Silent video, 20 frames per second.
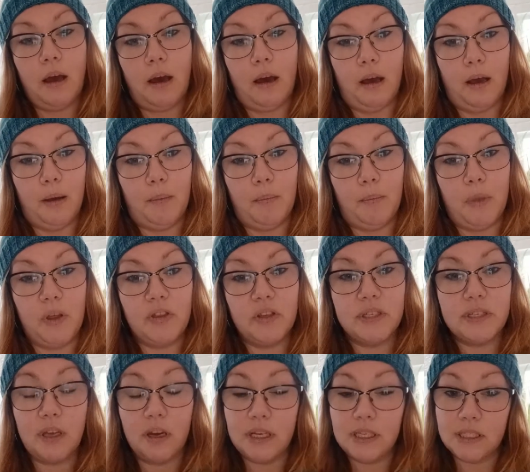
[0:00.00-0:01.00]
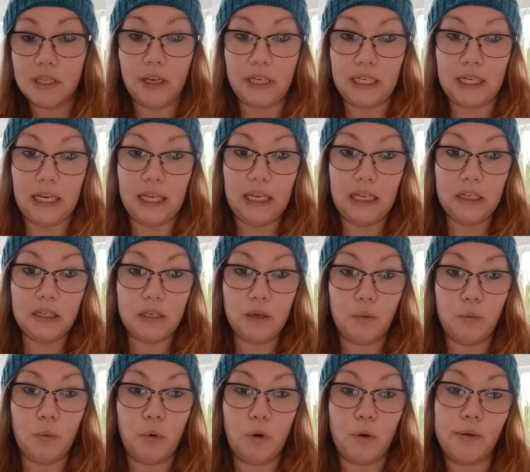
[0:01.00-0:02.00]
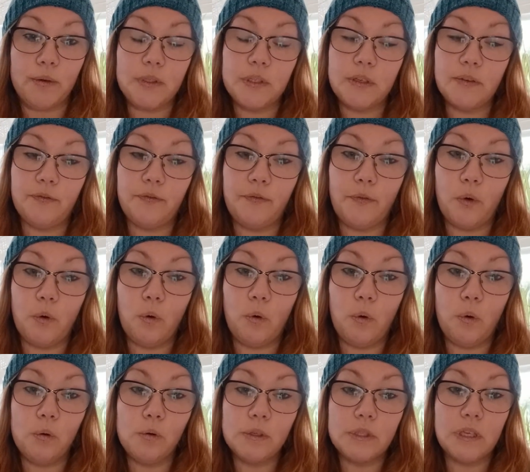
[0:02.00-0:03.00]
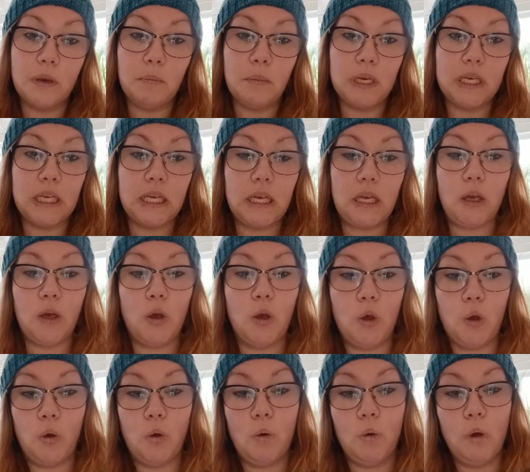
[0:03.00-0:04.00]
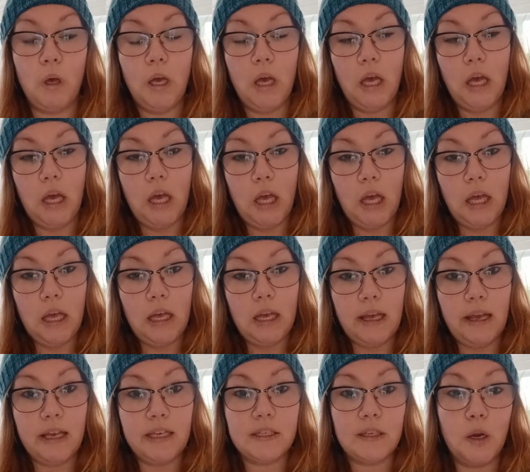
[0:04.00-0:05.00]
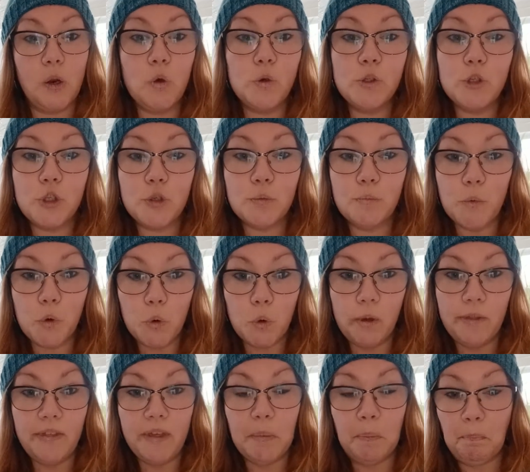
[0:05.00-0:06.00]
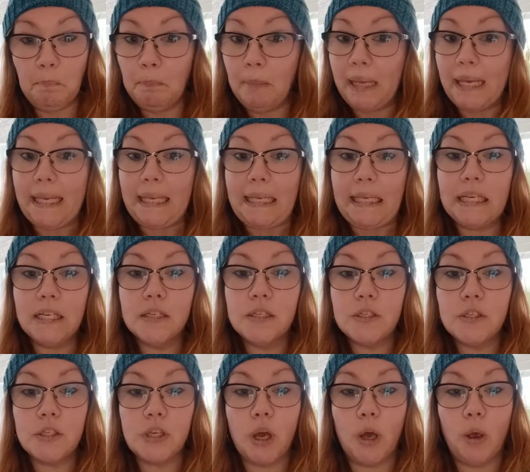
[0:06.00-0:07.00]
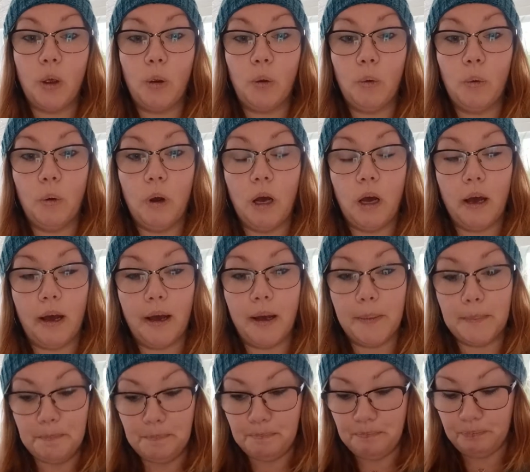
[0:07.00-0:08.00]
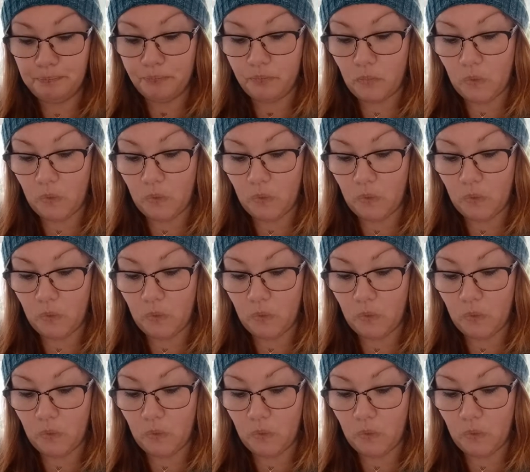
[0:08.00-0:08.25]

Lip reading: the size I knit was for somebody who is a lot smaller than me, so I